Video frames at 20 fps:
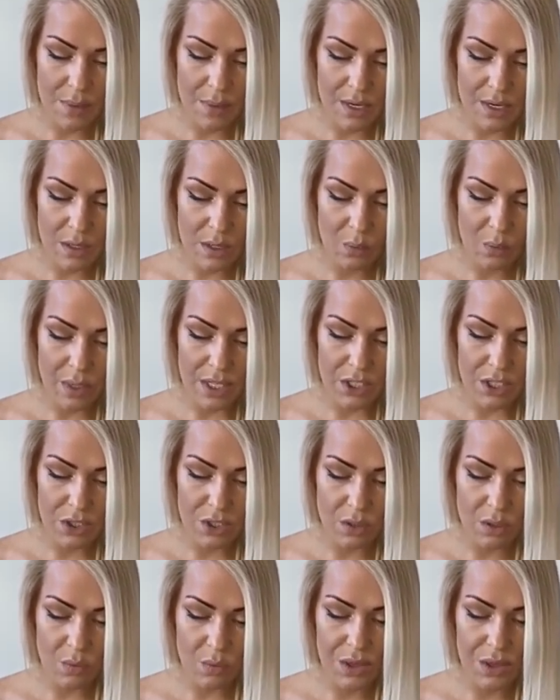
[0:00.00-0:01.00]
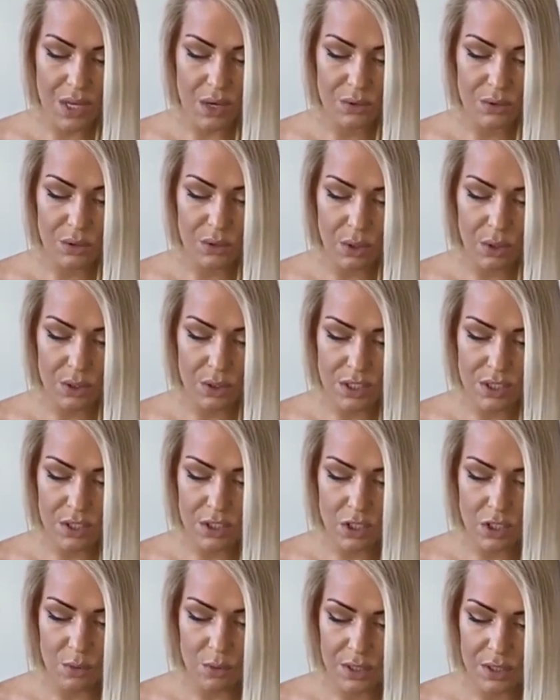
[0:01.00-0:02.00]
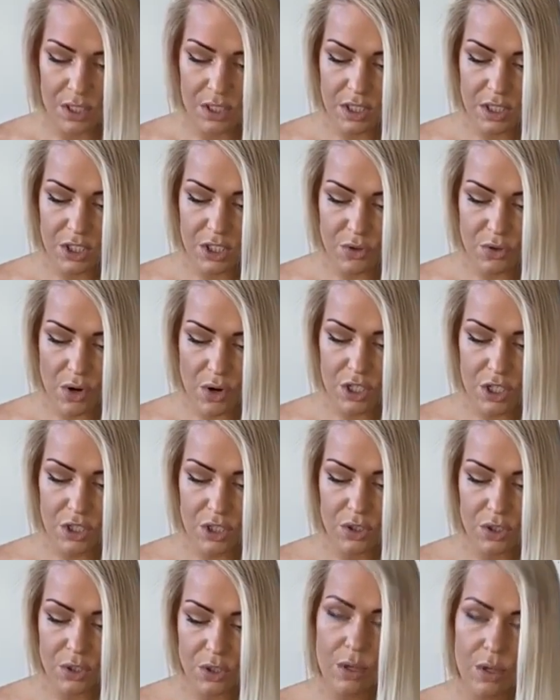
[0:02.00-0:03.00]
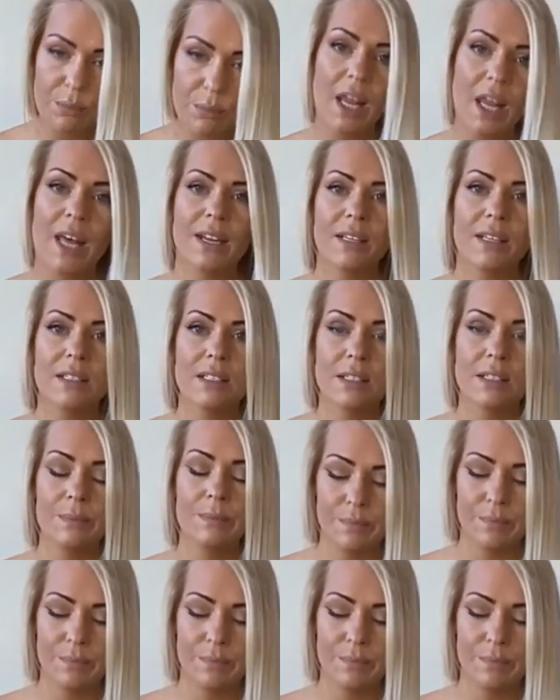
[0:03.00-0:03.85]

innovation without causing so much destruction to the planet.